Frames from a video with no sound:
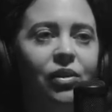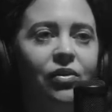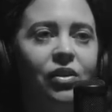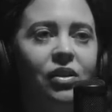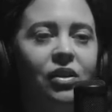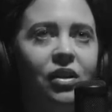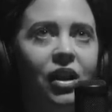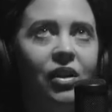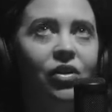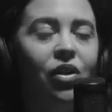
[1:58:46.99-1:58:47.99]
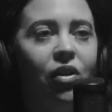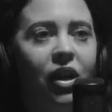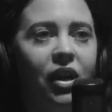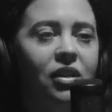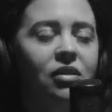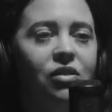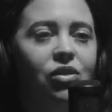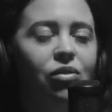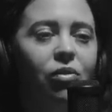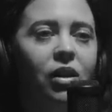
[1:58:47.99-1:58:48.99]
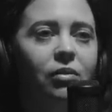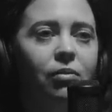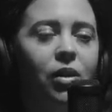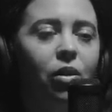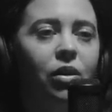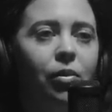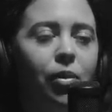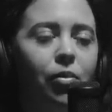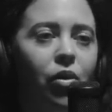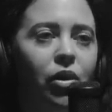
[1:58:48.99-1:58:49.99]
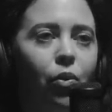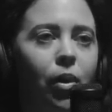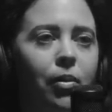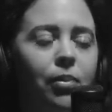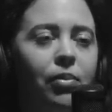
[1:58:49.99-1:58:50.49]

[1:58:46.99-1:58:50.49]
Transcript: even even though they can do, you know, a little bit more than the women.